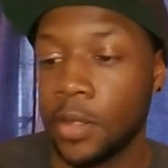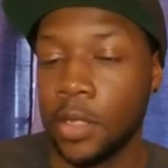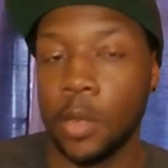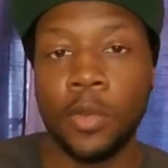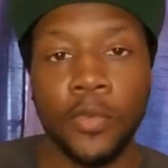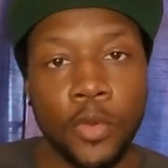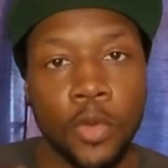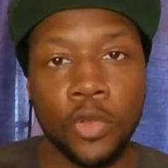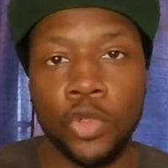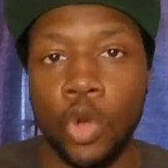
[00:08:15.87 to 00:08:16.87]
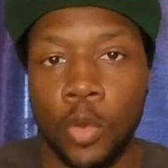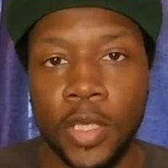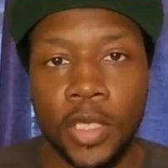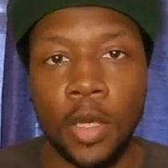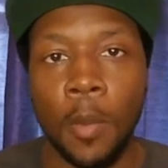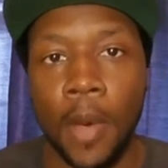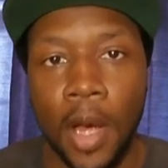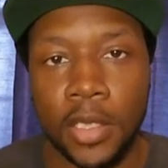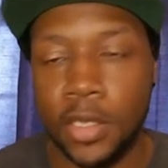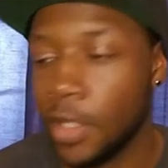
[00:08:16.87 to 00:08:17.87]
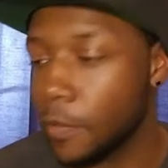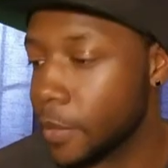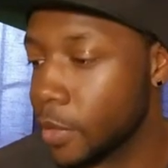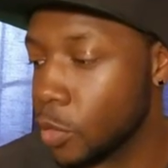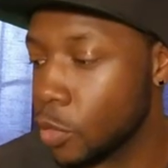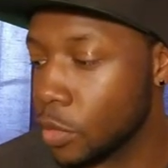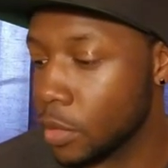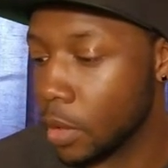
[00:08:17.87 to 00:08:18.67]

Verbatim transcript: tell me if you enjoy these unboxes I've been doing.